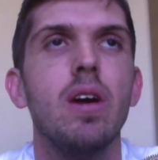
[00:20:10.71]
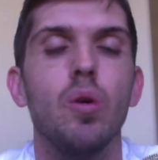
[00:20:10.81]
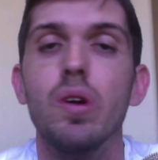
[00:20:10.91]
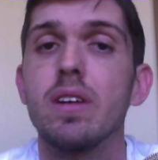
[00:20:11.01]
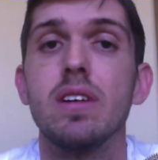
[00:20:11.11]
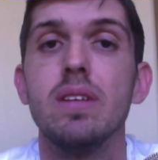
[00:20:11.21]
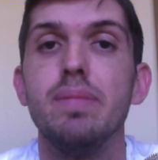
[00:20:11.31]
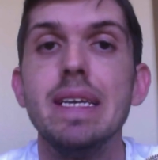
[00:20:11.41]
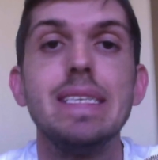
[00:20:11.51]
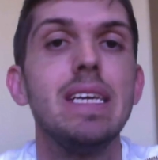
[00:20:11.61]
Or it could
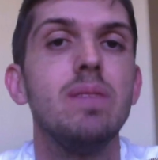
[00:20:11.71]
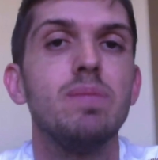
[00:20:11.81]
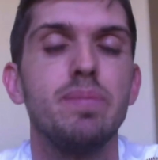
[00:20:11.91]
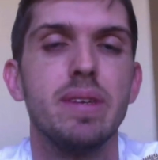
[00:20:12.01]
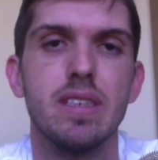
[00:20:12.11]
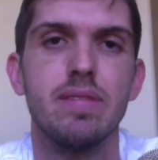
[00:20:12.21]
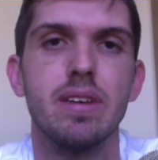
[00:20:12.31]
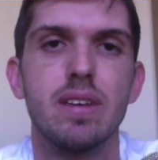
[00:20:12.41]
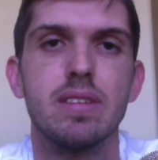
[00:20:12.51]
be team specific.